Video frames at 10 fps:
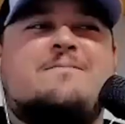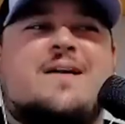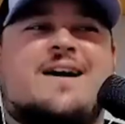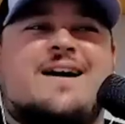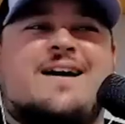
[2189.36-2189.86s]

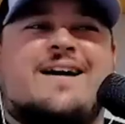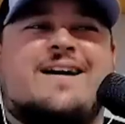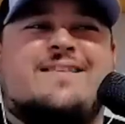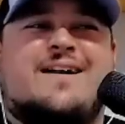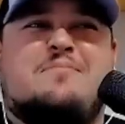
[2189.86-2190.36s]

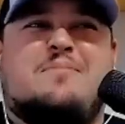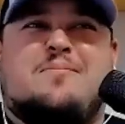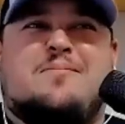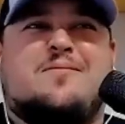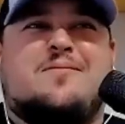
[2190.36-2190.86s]
A lot of
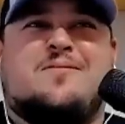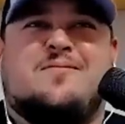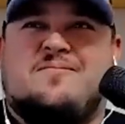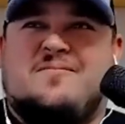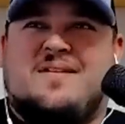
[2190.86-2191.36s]

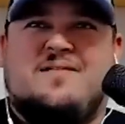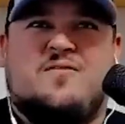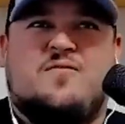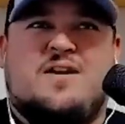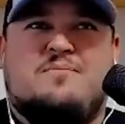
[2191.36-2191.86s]
people giving
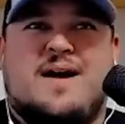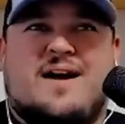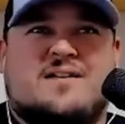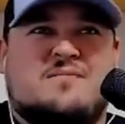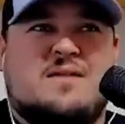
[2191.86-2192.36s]

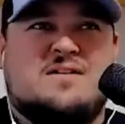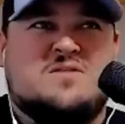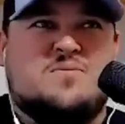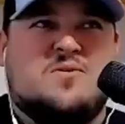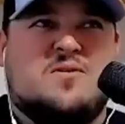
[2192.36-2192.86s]
feedback on the
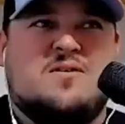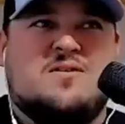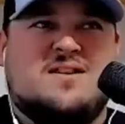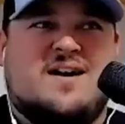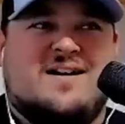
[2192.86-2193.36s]
message
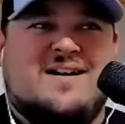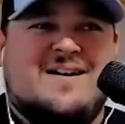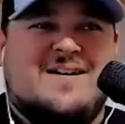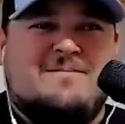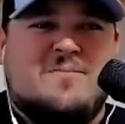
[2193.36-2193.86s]
boards, a lot of,
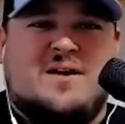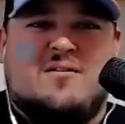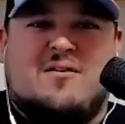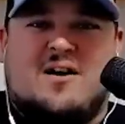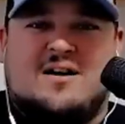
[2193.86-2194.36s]
you
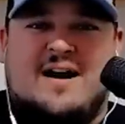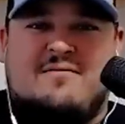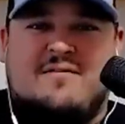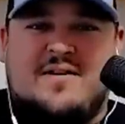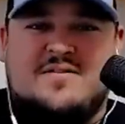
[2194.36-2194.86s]
know, online
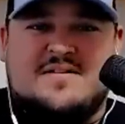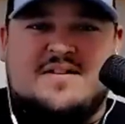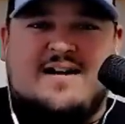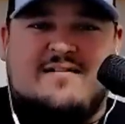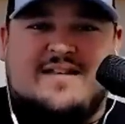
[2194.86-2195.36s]
reviews of
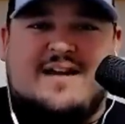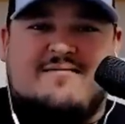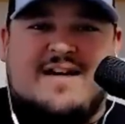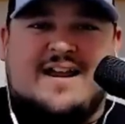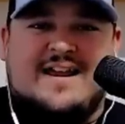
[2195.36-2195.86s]
that
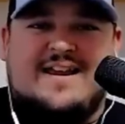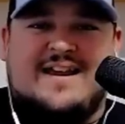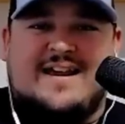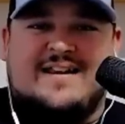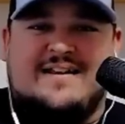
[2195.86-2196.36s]
racket,
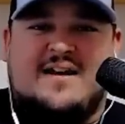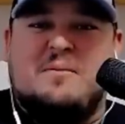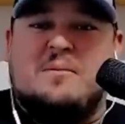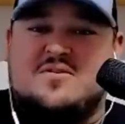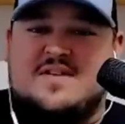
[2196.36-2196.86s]
and a lot of
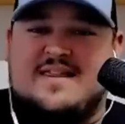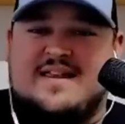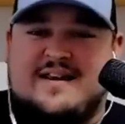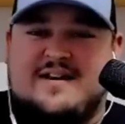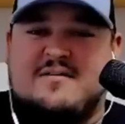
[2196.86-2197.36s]
people say
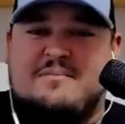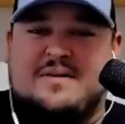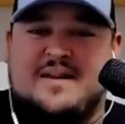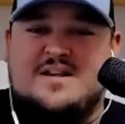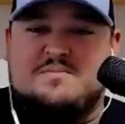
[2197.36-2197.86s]
that it, you know, it
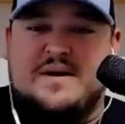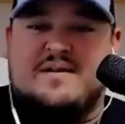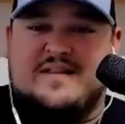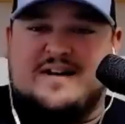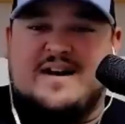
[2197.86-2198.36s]
plays
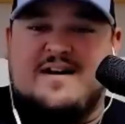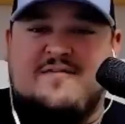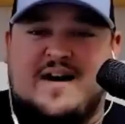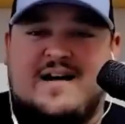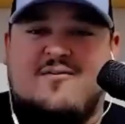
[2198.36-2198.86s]
bigger than a
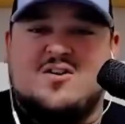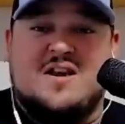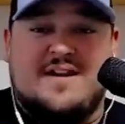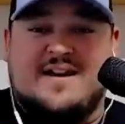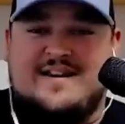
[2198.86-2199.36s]
95, which
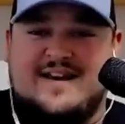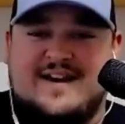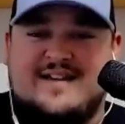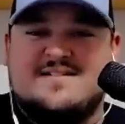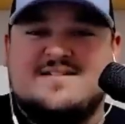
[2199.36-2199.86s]
I think it
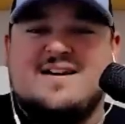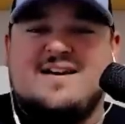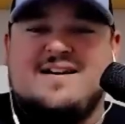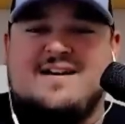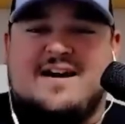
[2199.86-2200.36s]
does.
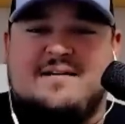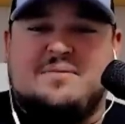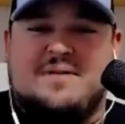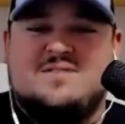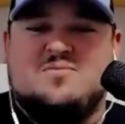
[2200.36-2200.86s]
Kind of
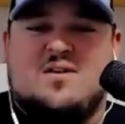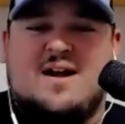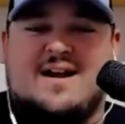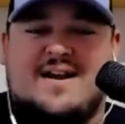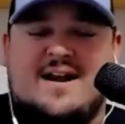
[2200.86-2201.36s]
plays more
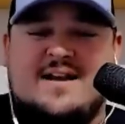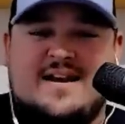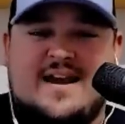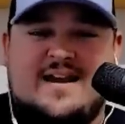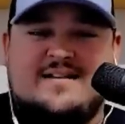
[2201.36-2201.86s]
like a
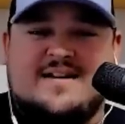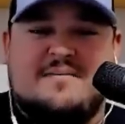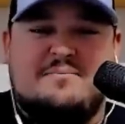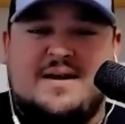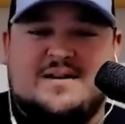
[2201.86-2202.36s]
98. It's got
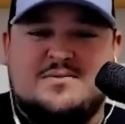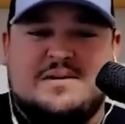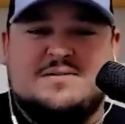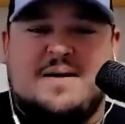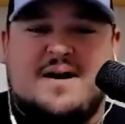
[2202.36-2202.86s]
a big
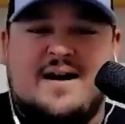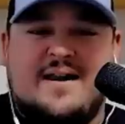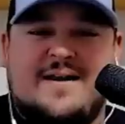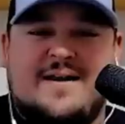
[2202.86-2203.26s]
sweet spot.